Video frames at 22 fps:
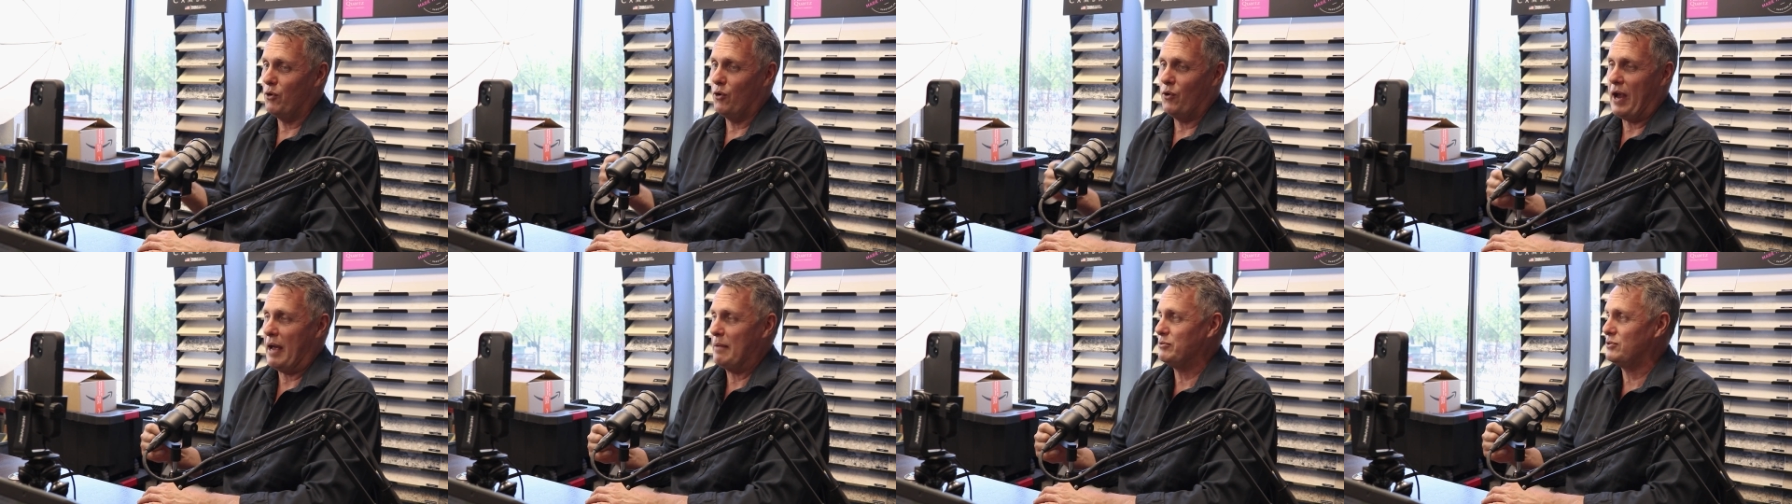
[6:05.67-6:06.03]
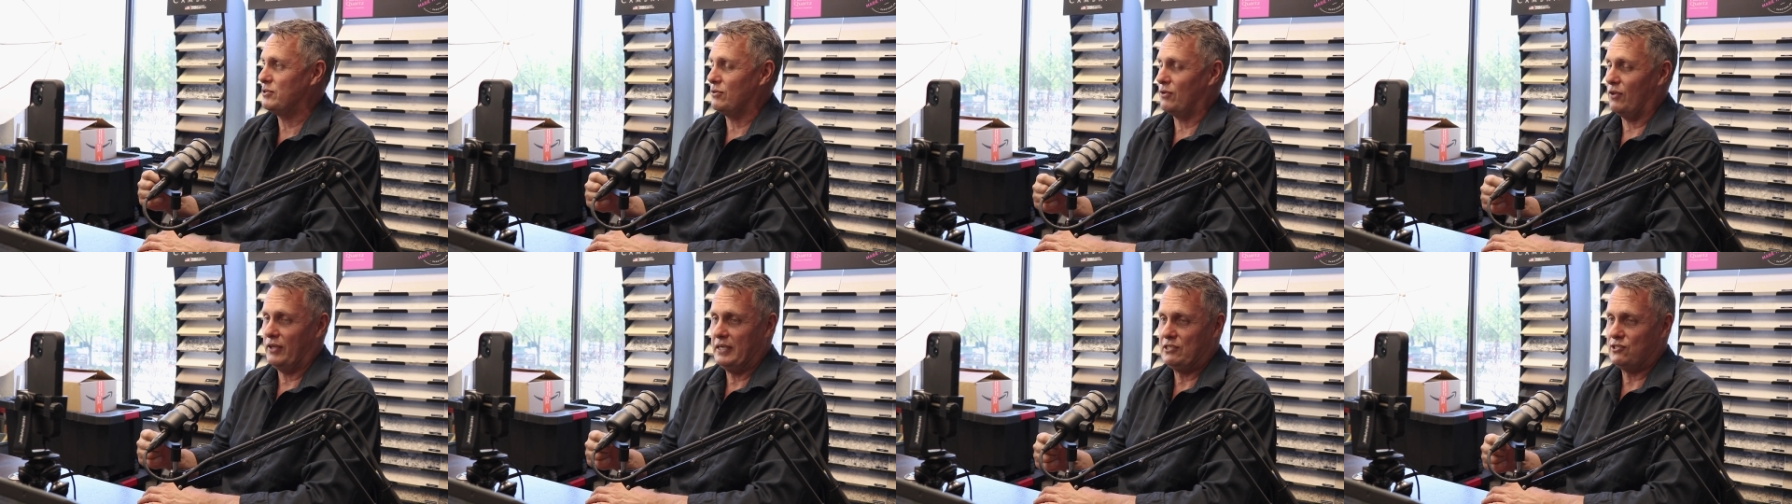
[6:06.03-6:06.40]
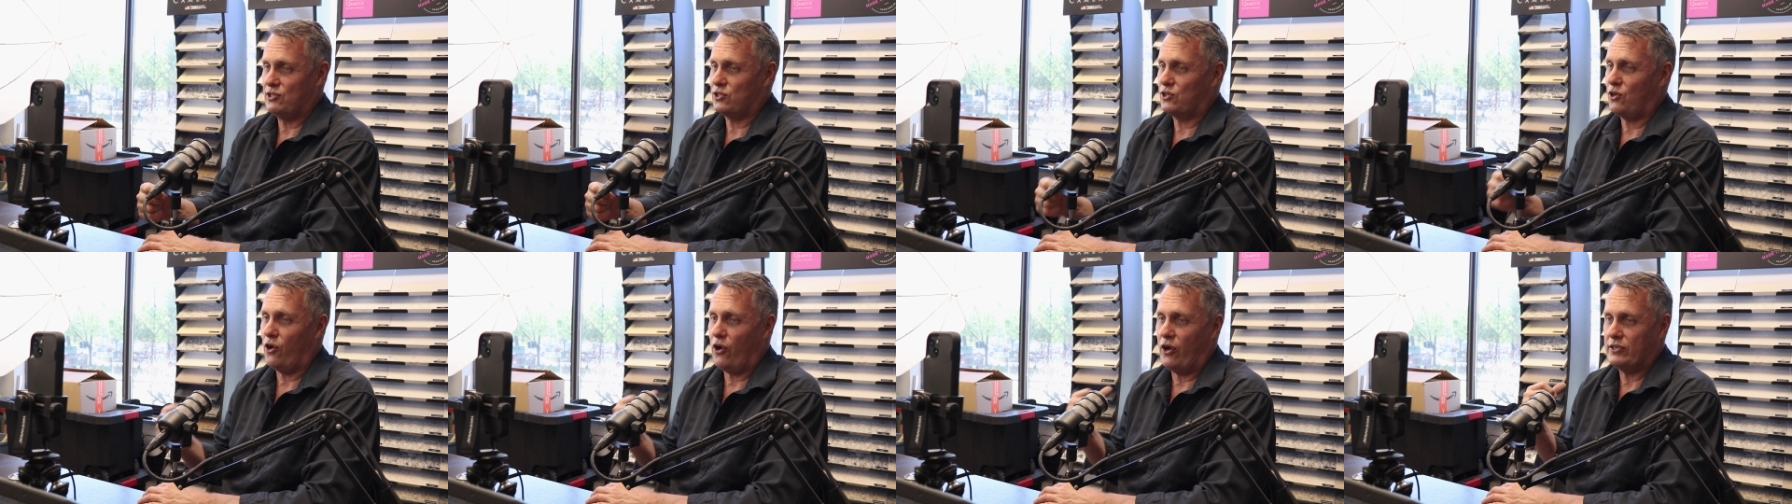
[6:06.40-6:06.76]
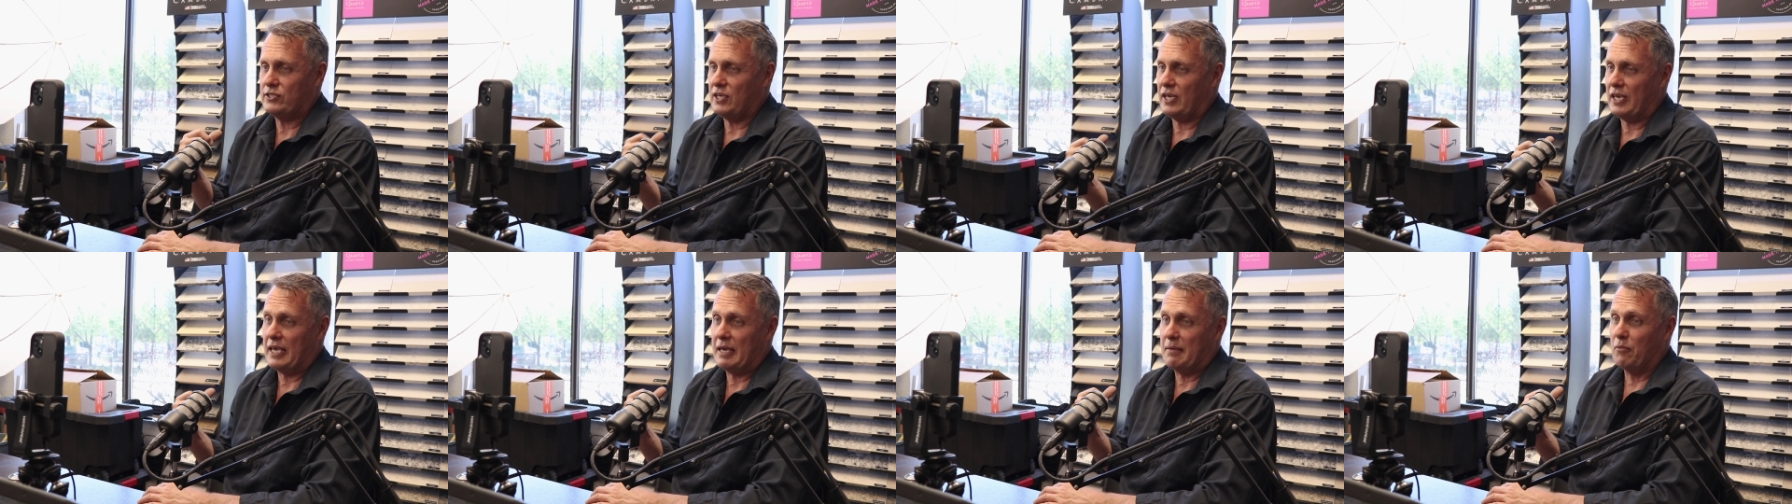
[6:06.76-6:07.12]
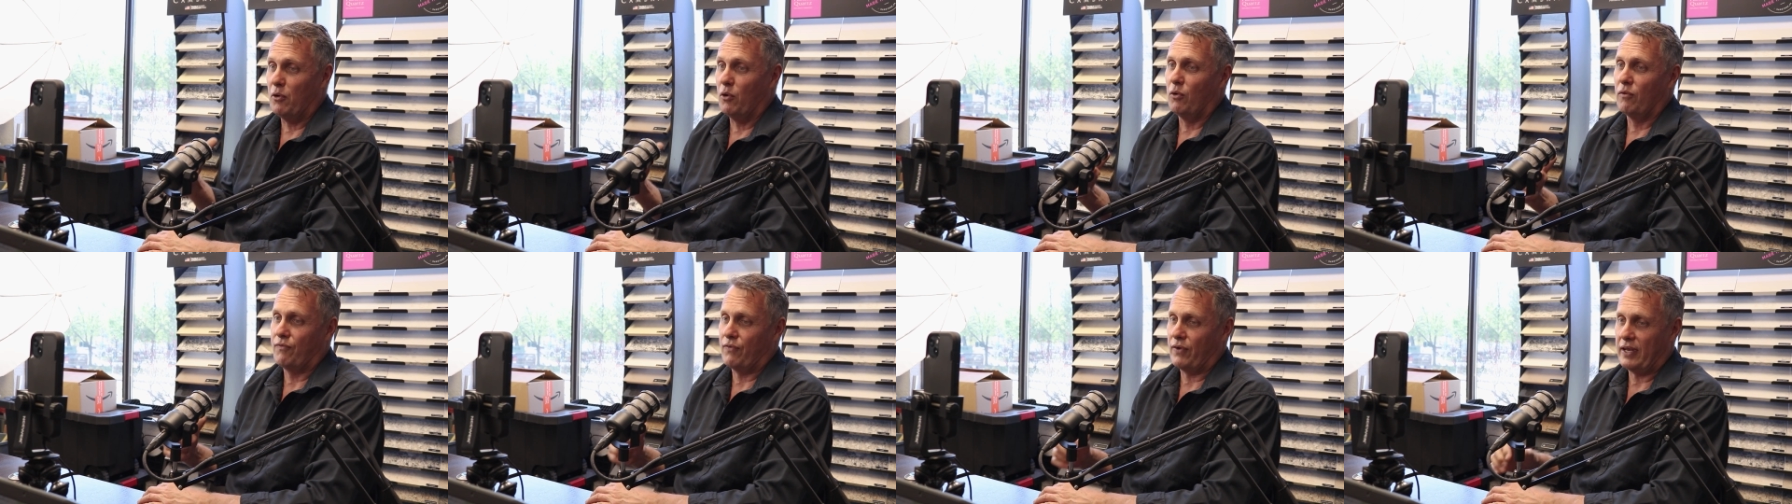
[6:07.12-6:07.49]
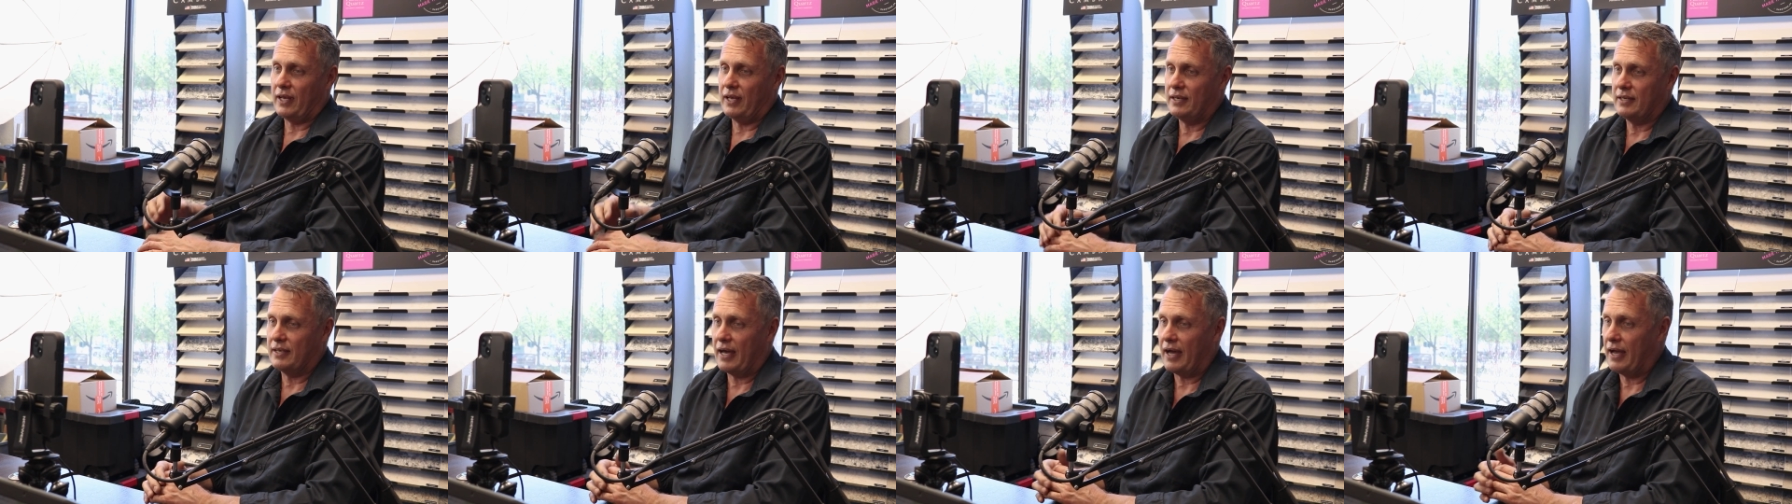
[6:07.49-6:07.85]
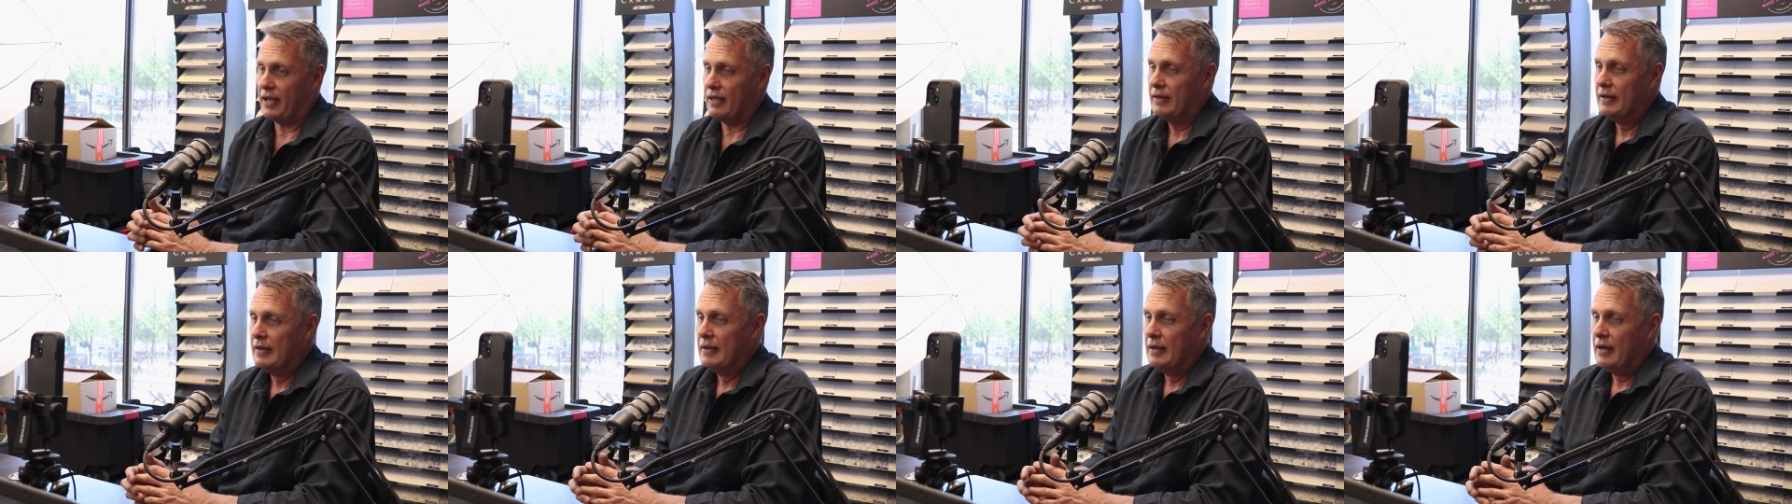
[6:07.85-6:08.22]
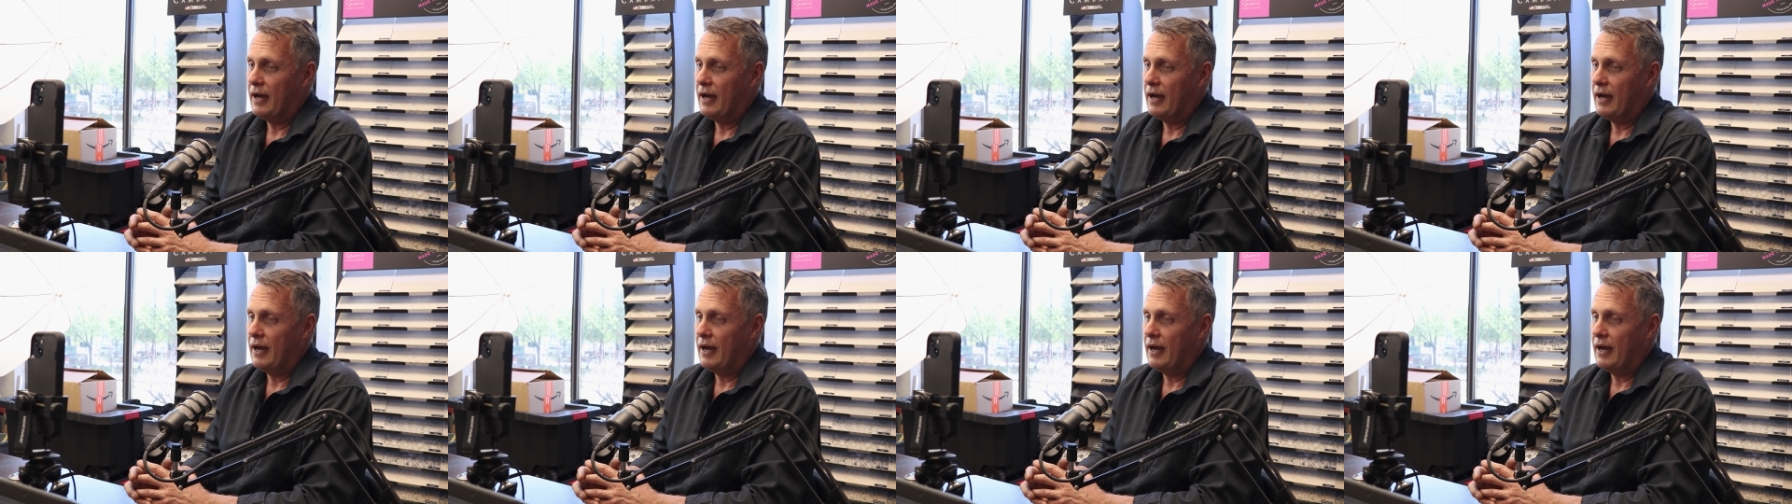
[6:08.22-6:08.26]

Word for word: We were absolutely just cursing him all frigging day.